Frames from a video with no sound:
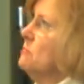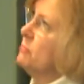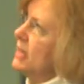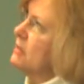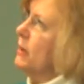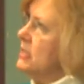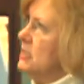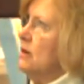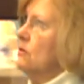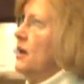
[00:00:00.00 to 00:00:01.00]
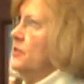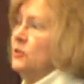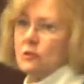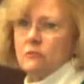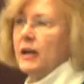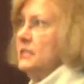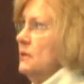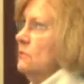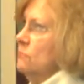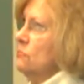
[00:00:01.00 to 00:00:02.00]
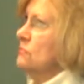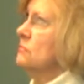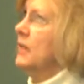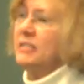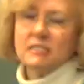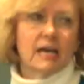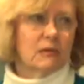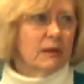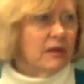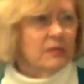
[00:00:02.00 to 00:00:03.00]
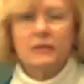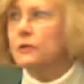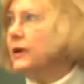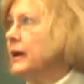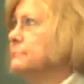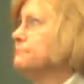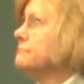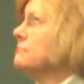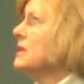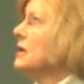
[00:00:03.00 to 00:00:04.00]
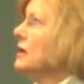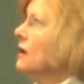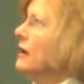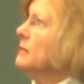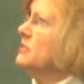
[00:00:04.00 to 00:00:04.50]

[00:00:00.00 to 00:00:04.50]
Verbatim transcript: But anyway, so I think you're, that's, that's not a bad thing, okay? All right,